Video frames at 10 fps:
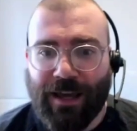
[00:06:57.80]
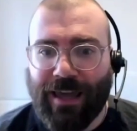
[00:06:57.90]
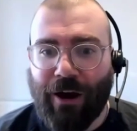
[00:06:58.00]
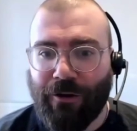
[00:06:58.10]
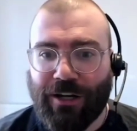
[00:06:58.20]

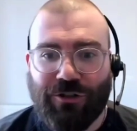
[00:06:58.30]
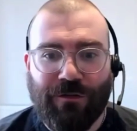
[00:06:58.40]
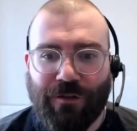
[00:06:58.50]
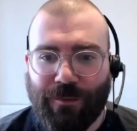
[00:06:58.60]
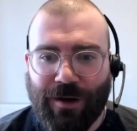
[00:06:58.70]
garage or
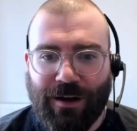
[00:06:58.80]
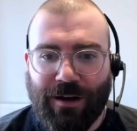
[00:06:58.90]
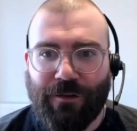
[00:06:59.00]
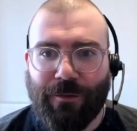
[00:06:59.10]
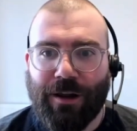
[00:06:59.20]
from
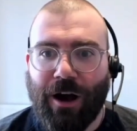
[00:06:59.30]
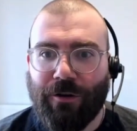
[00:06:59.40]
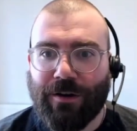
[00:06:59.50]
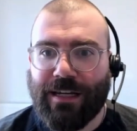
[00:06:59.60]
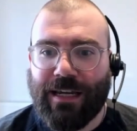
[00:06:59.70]
an
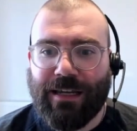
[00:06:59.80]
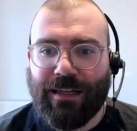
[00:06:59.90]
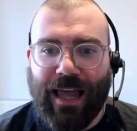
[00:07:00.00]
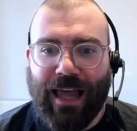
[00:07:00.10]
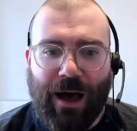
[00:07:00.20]
R&D
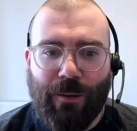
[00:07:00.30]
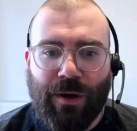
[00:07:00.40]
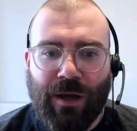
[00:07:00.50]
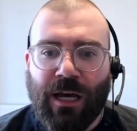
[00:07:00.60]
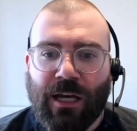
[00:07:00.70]
lab.
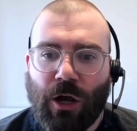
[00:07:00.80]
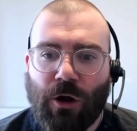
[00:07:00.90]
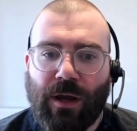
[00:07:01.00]
So